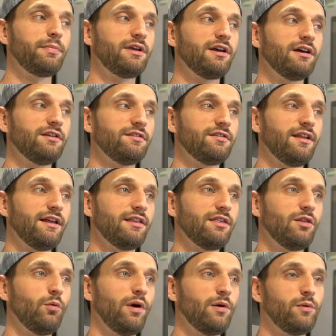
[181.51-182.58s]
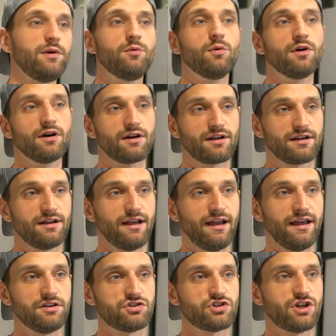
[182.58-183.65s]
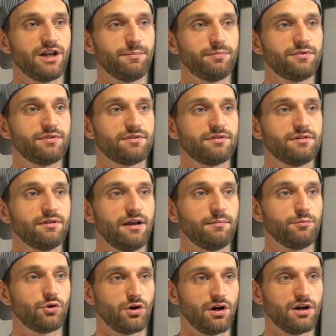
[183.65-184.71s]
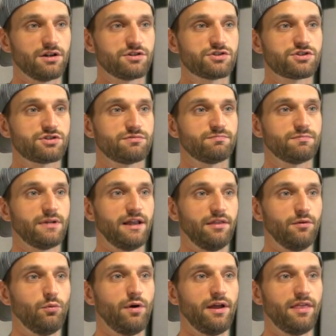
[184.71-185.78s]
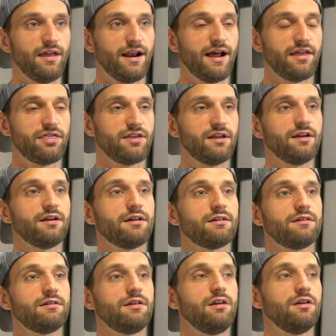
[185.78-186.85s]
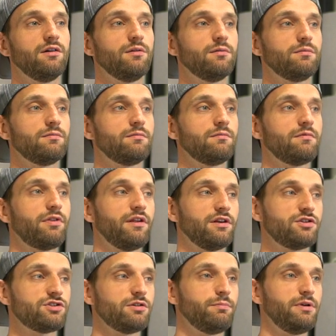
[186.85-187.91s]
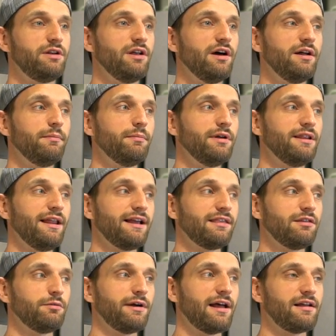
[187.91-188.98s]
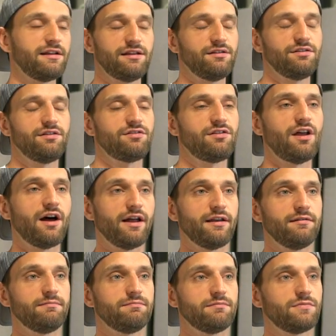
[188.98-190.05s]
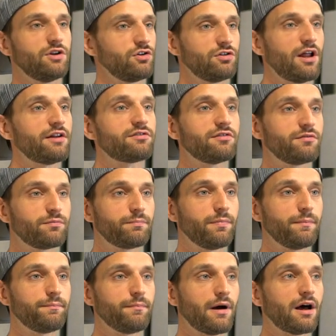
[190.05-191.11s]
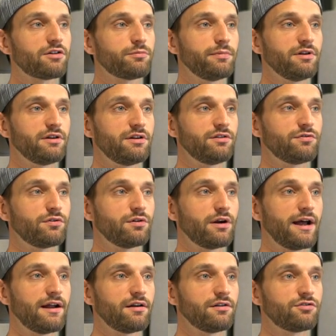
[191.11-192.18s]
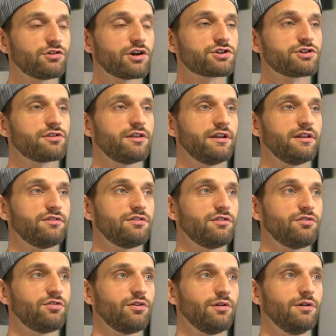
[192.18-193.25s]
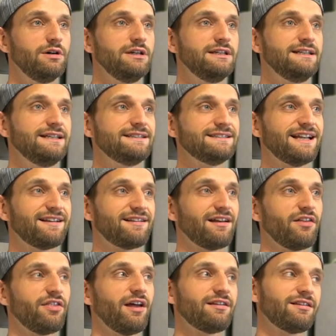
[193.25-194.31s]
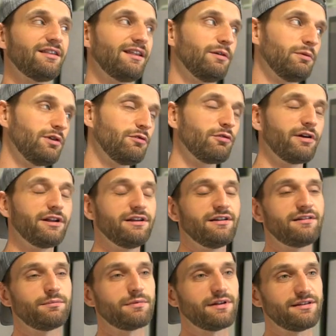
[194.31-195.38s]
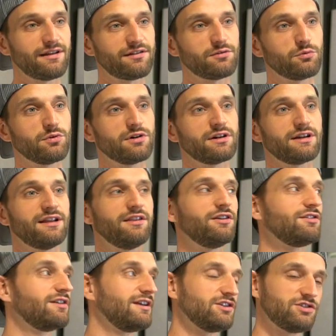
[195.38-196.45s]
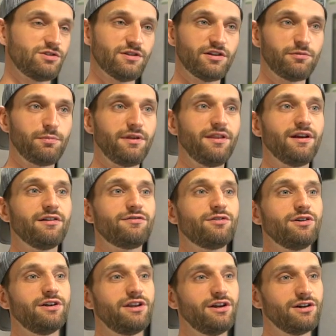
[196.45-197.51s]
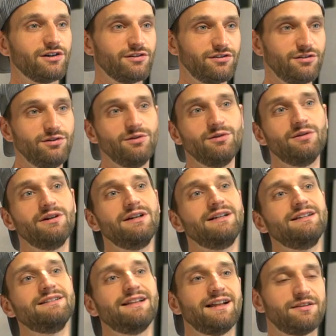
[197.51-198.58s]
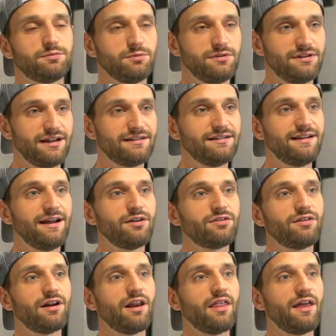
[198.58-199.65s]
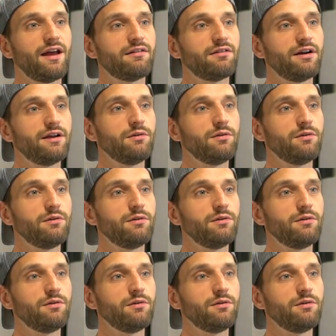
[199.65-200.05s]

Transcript: because like the way we work has shaped Mirage and the way that I think, things should be done. But like the reality is it's not. There's lots of possibilities for how to structure things. And so that's the thing when you run into something that doesn't work and there's an issue that's been there for a year or two. That's the downside of that, right?